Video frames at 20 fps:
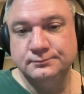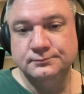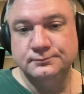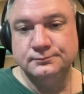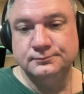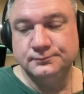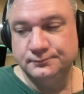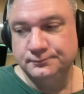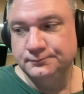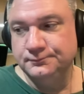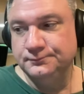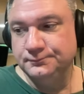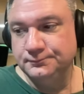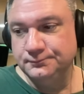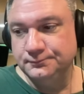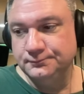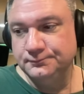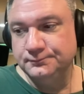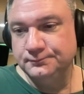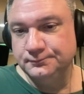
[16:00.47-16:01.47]

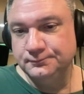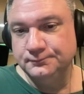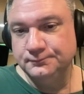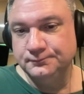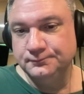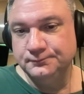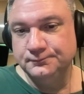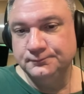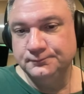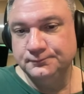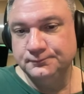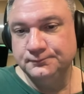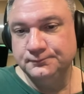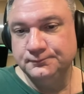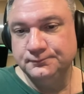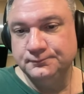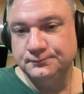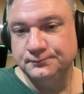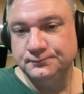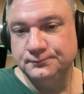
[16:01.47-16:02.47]

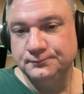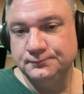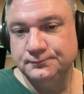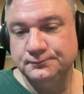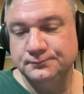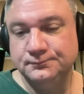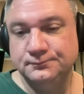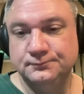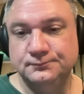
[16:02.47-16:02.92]
No words are spoken by the person on screen.